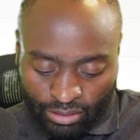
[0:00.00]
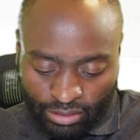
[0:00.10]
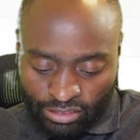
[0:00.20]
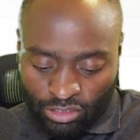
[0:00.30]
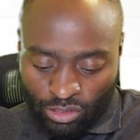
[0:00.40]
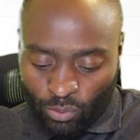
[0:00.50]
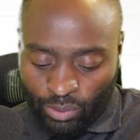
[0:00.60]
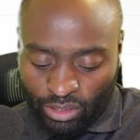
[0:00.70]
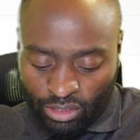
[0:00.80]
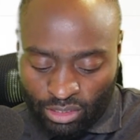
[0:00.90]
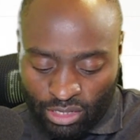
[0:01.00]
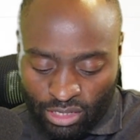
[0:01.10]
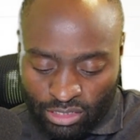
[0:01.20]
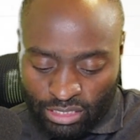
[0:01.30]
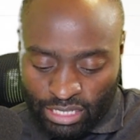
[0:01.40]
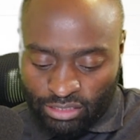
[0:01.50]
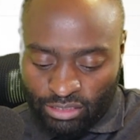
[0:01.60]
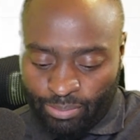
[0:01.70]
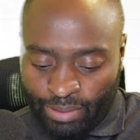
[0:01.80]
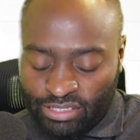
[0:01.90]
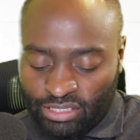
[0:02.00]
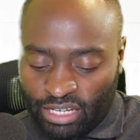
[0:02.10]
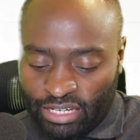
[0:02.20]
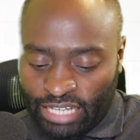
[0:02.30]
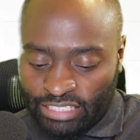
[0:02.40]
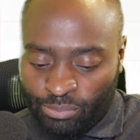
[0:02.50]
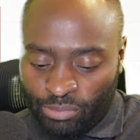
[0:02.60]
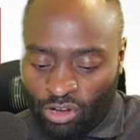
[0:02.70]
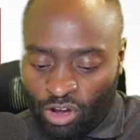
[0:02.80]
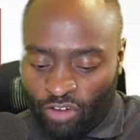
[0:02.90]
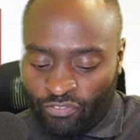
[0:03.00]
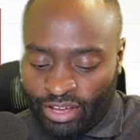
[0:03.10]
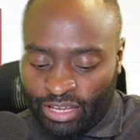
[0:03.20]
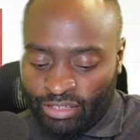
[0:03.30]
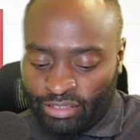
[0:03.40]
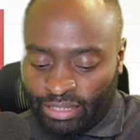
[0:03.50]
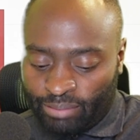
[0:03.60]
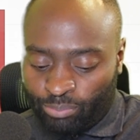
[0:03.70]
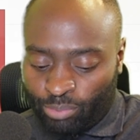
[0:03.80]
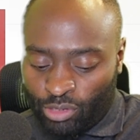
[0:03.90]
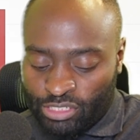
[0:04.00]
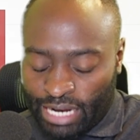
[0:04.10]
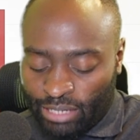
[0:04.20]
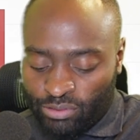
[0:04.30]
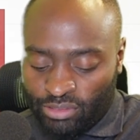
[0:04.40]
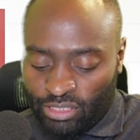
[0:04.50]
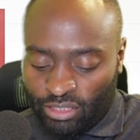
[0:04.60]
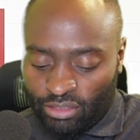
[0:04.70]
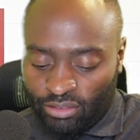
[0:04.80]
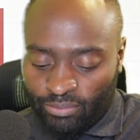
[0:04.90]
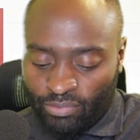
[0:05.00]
That's the lower wick. So that's the basic anatomy of a bullish candlestick.